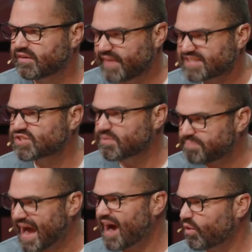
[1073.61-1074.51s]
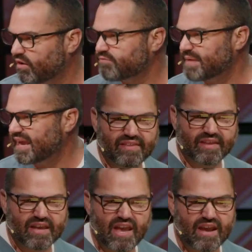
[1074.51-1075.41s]
That's the power of being the
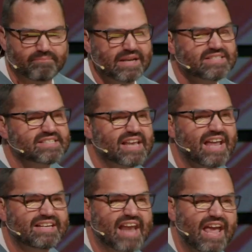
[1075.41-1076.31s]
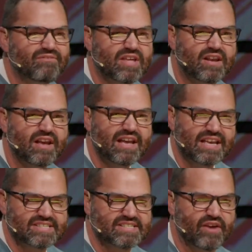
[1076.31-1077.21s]
king. But instead, David
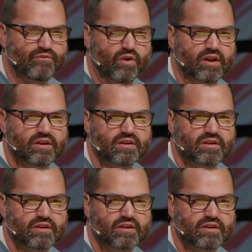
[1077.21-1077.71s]
is different.